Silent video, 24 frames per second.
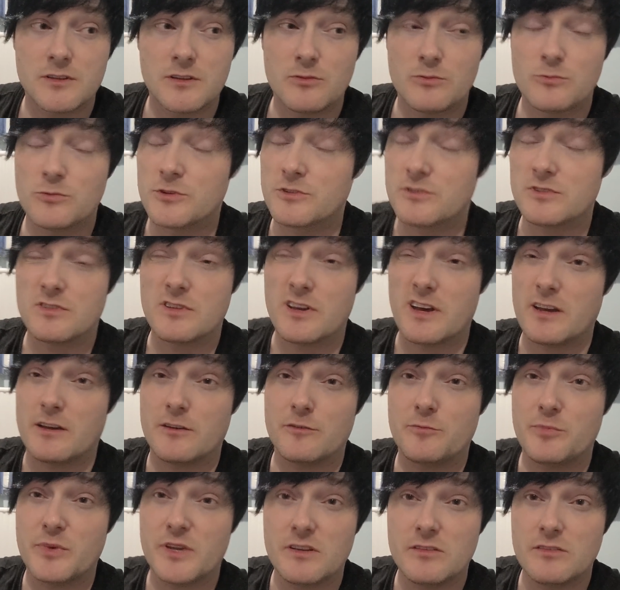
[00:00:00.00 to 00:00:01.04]
once they have
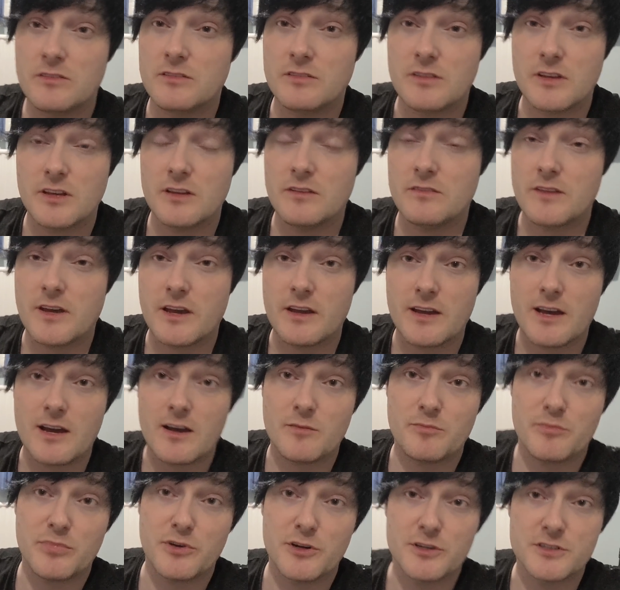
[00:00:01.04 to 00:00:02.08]
been seen, they
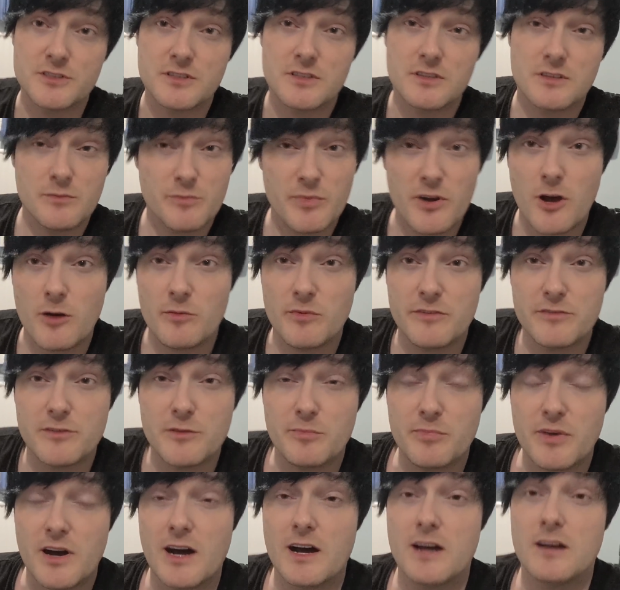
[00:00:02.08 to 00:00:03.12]
get pushed to the bottom of the
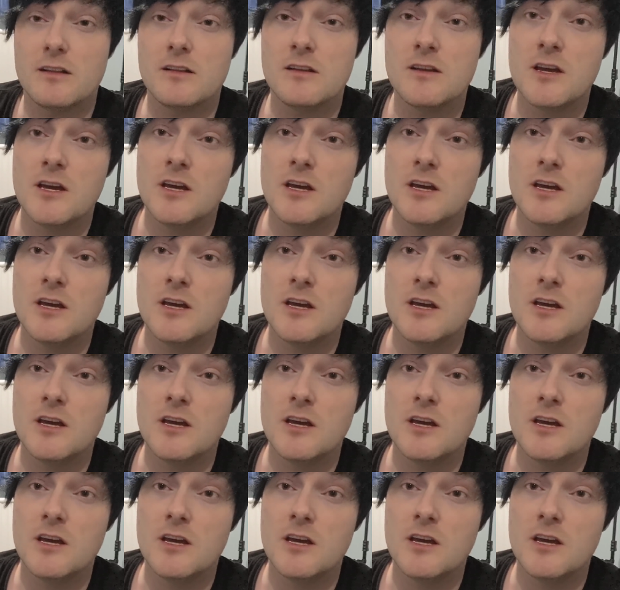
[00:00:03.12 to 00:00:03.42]
pile